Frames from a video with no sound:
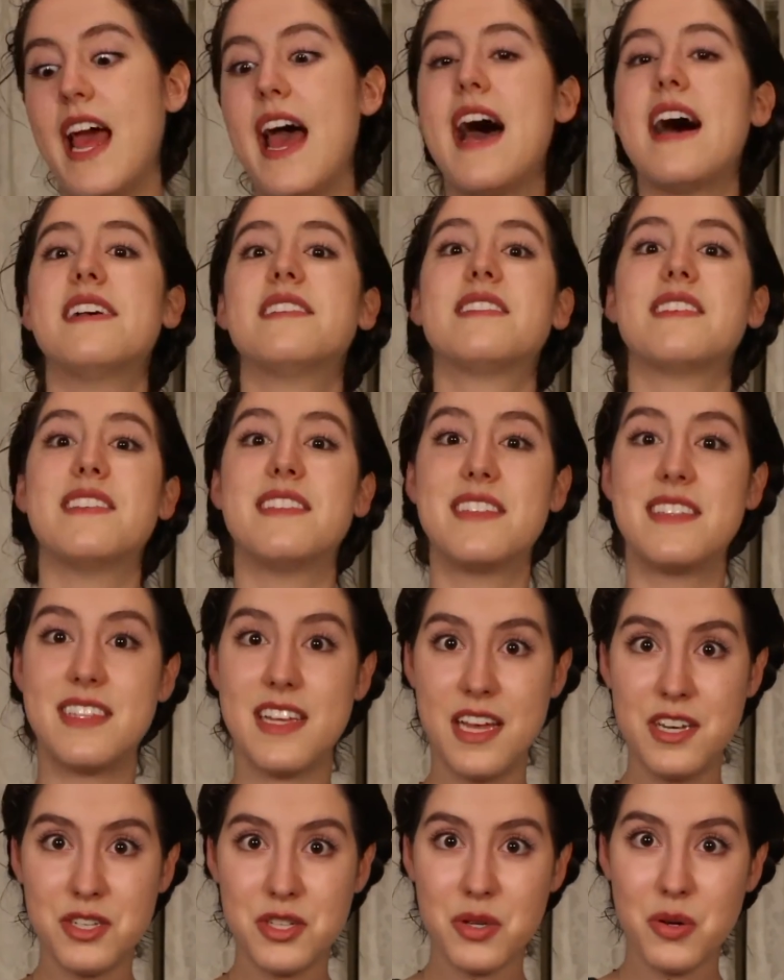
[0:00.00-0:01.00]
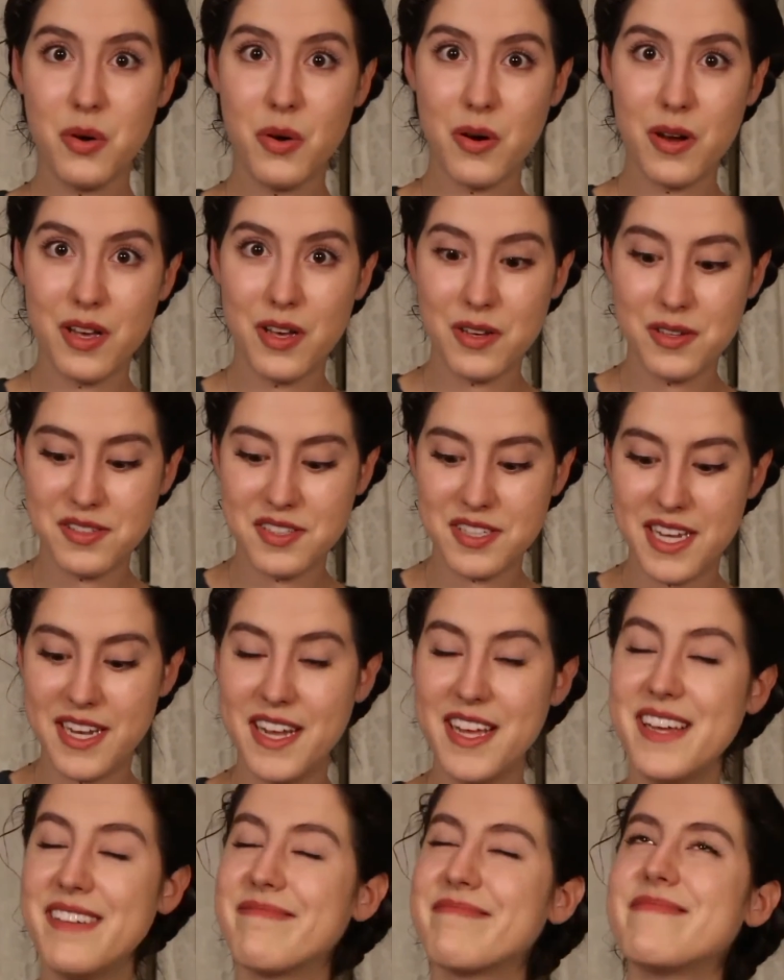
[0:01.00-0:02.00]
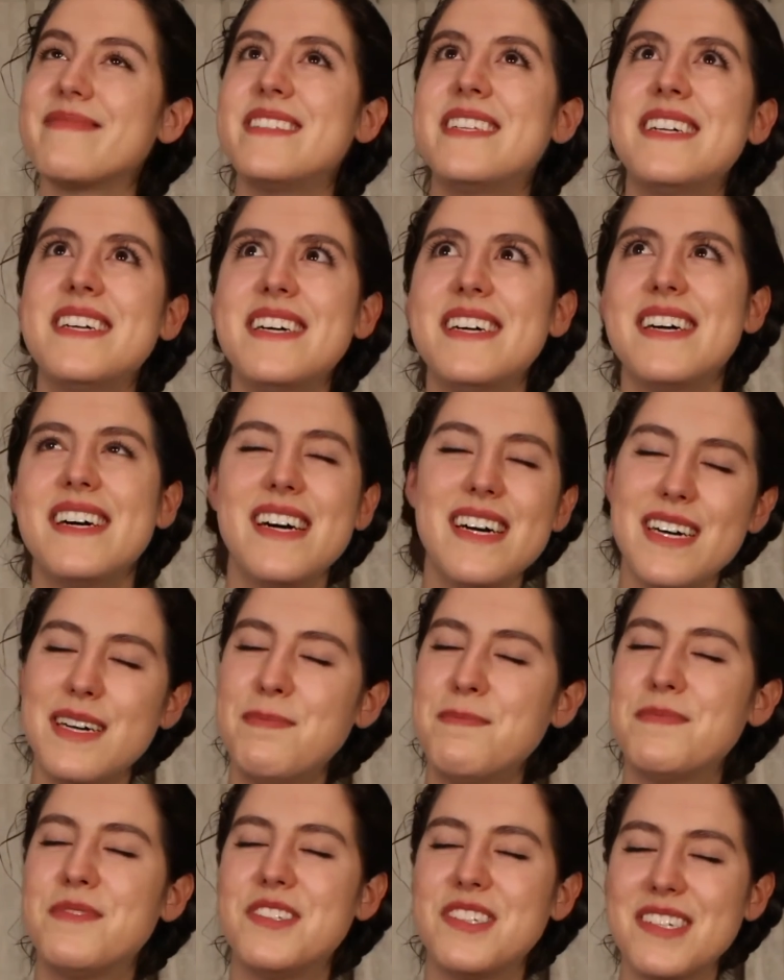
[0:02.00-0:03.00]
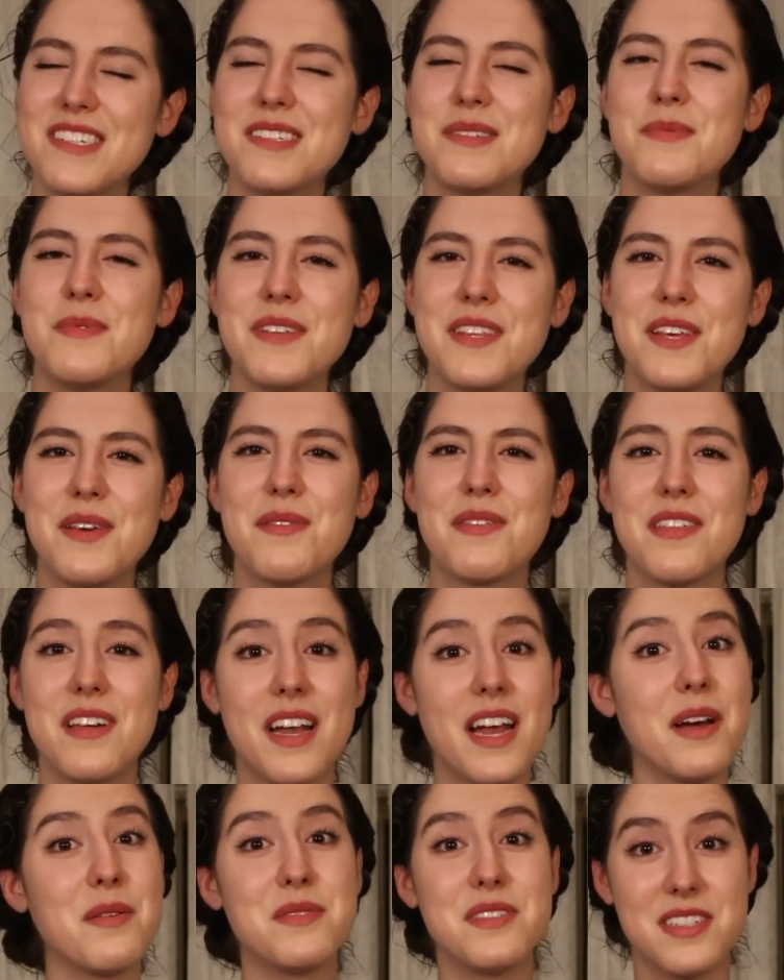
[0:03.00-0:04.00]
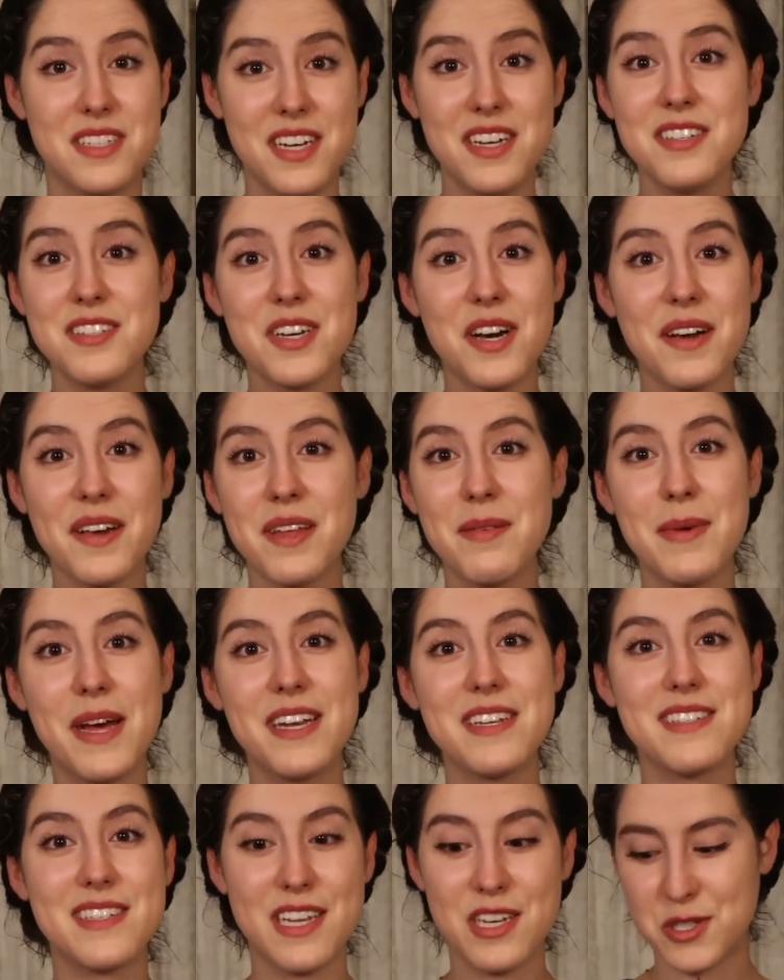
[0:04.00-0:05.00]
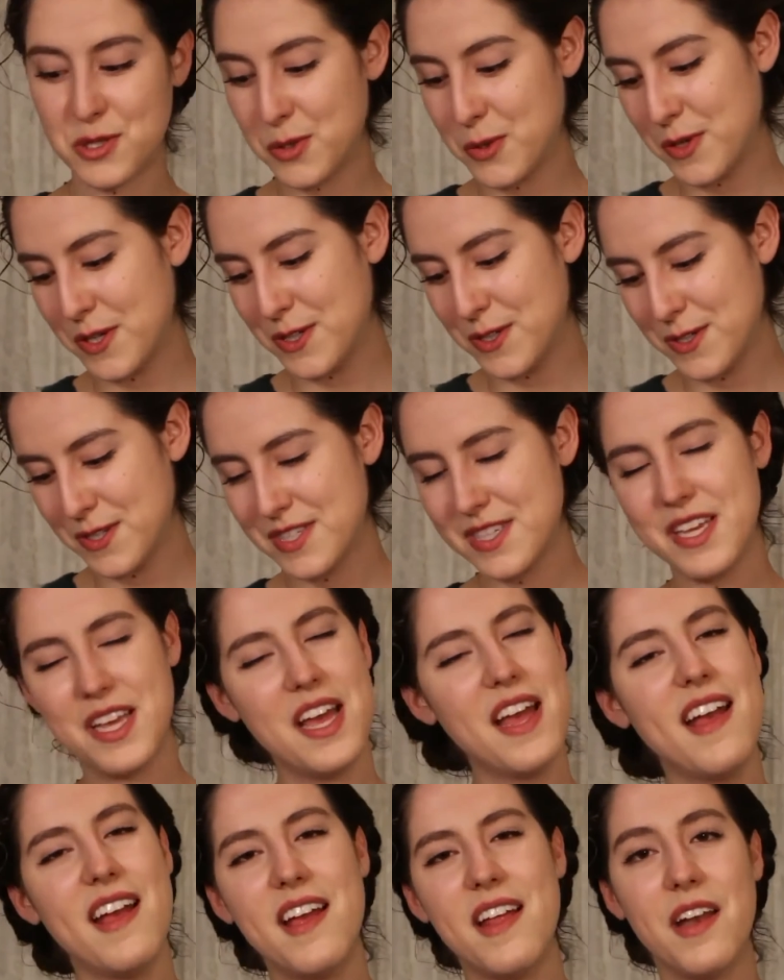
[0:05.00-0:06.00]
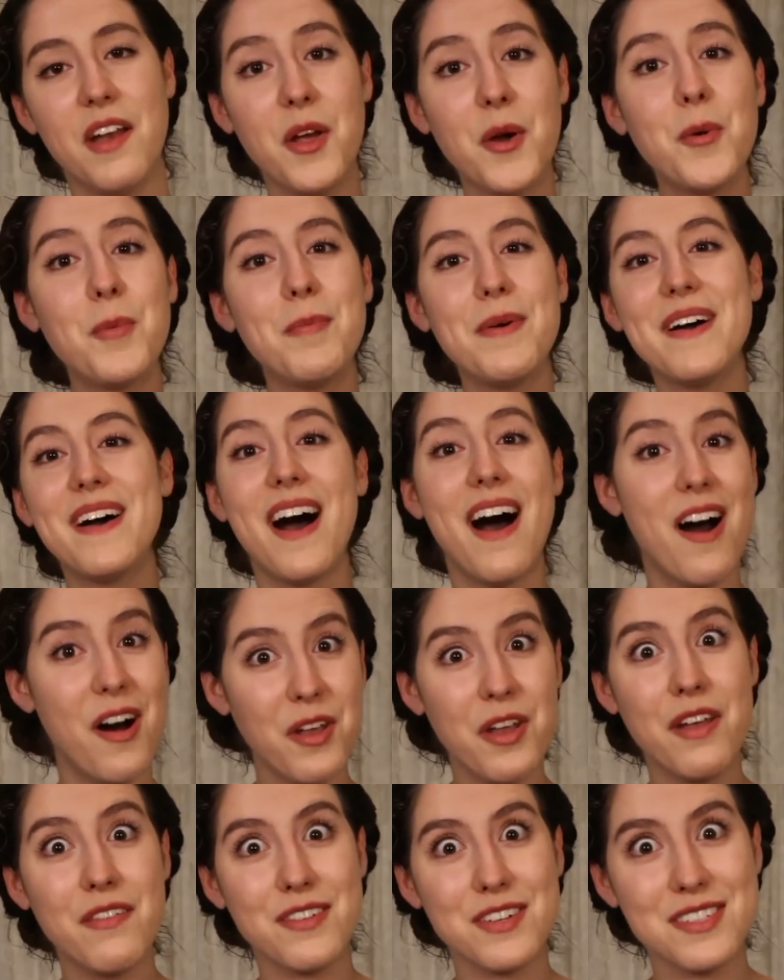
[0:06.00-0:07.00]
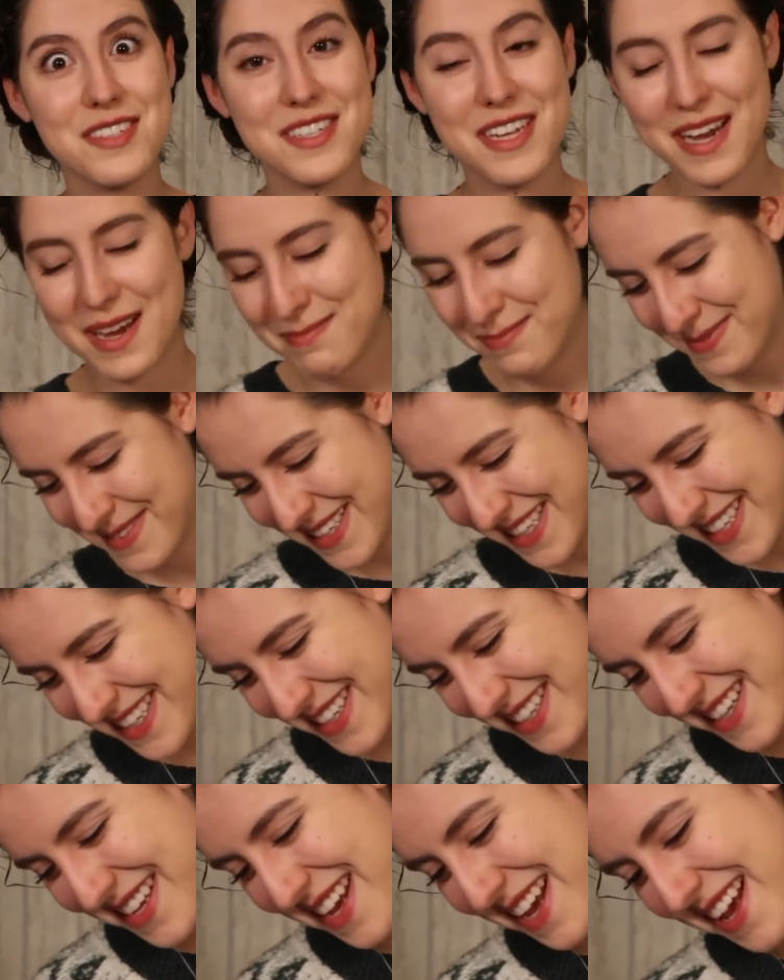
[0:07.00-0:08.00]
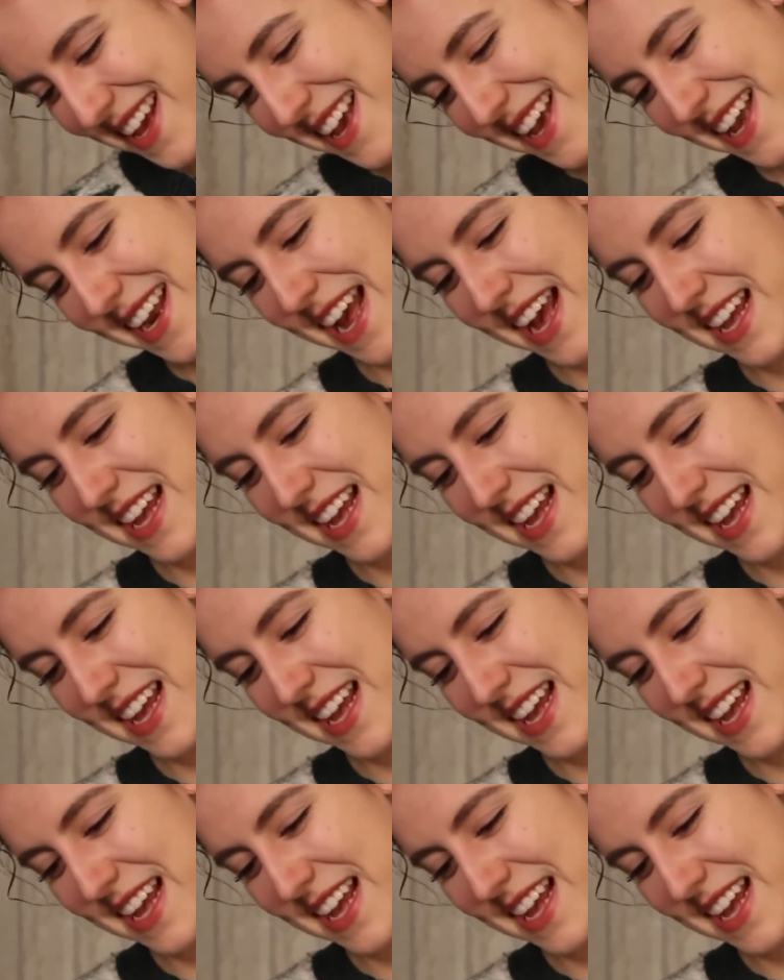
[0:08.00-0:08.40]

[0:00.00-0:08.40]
has essential oils in it. Just when you thought I was done talking about essential oils. Nope, I'll never stop. It